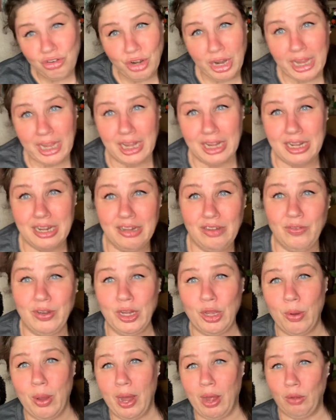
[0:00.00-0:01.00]
try and get this
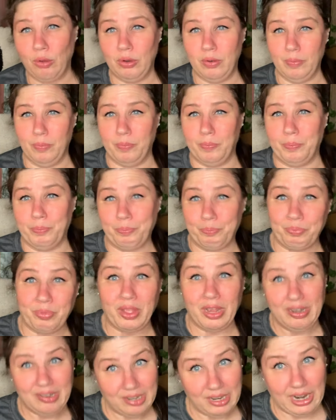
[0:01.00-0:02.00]
video out
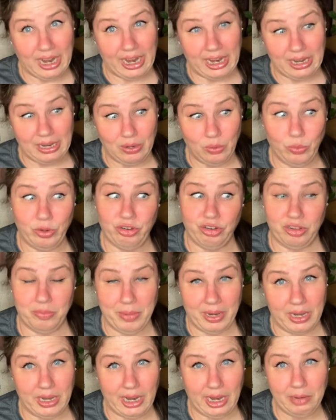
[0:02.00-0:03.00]
tonight, which is
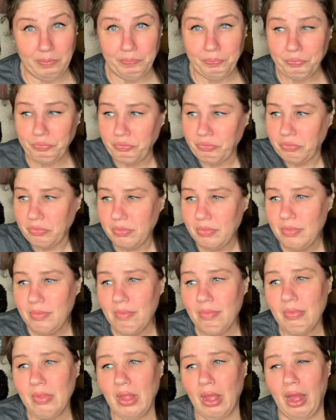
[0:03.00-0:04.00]
Monday.
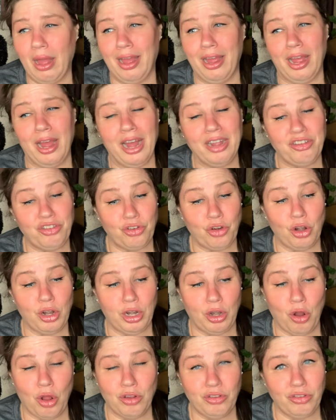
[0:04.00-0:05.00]
I
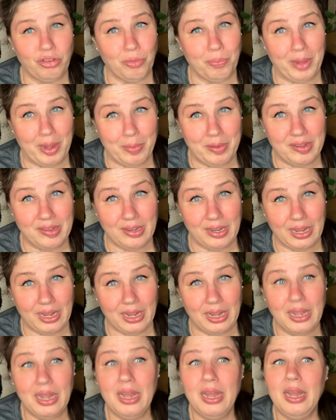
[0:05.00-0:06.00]
started also
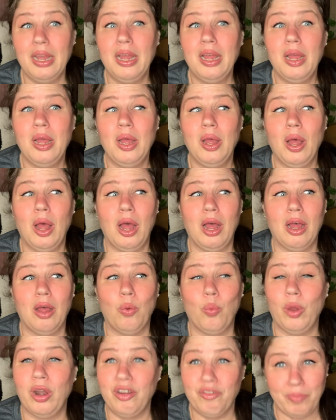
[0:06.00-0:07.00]
babysitting
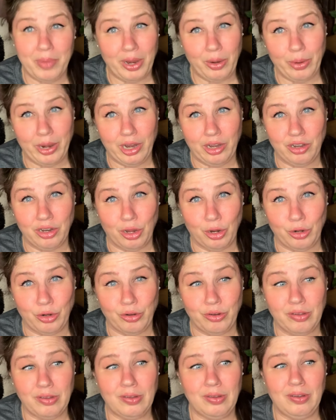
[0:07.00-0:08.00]
one of my
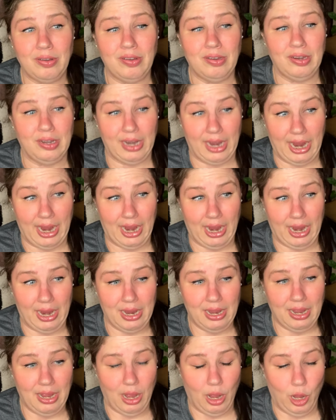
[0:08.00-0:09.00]
granddaughters today,
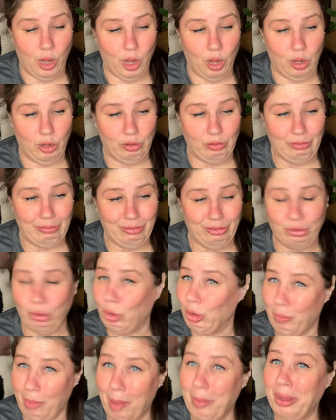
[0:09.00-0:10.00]
so
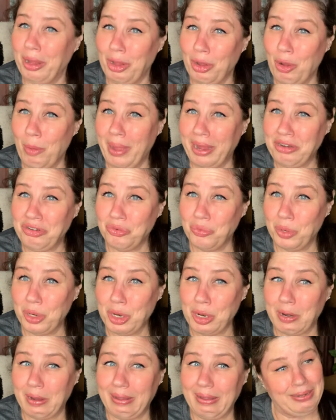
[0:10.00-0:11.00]
her mama can go back to
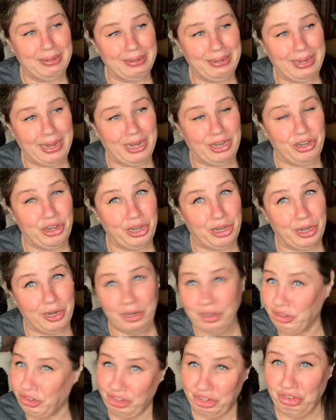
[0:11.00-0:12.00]
work. And
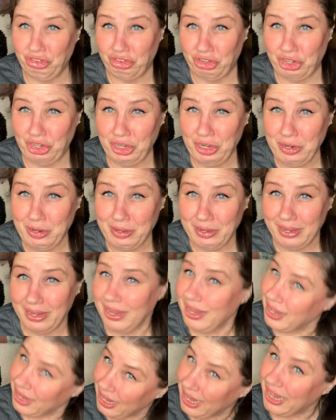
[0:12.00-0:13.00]
Gigi
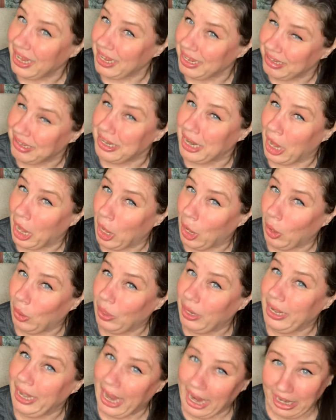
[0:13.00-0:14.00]
is now
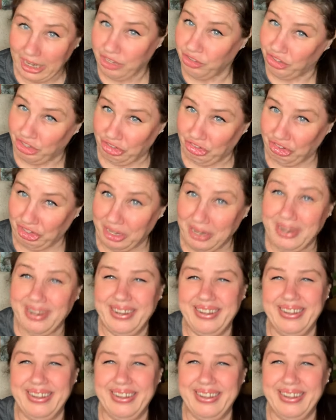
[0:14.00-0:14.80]
Nanny Gigi,